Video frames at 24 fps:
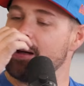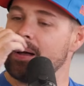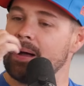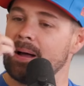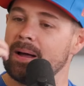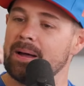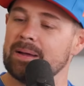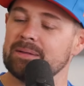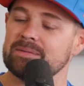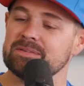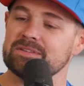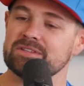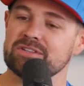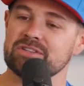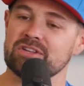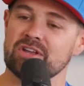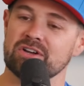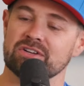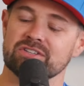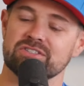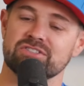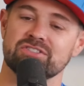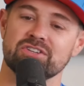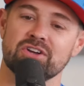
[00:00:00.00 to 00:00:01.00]

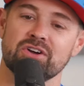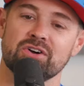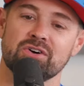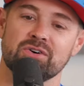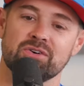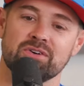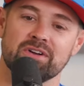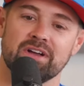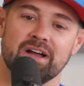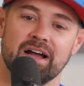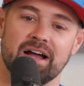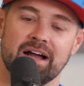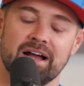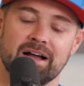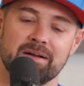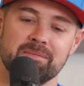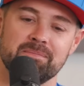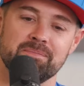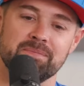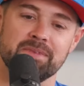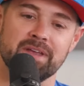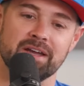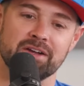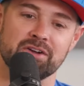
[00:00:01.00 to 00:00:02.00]
No. So,
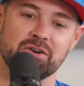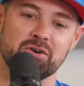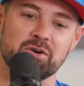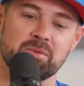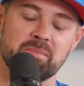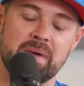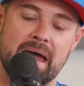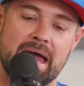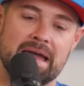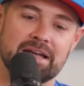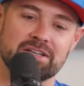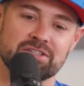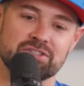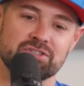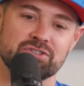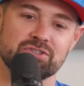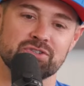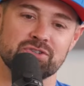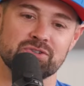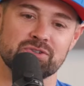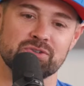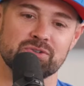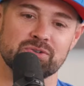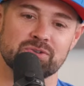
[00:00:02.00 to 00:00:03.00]
going back
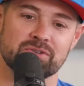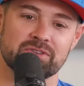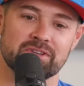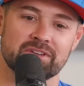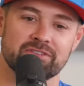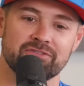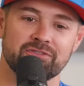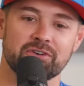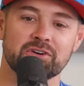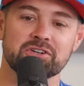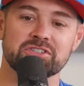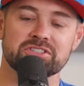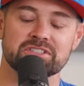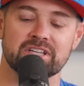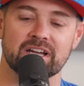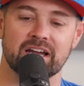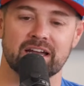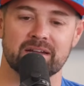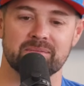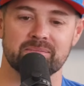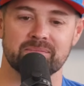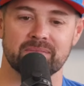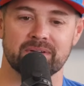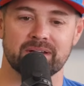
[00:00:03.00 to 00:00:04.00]
to the first
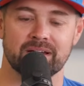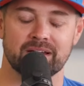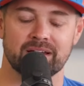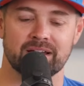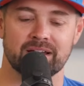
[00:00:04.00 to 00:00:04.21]
time,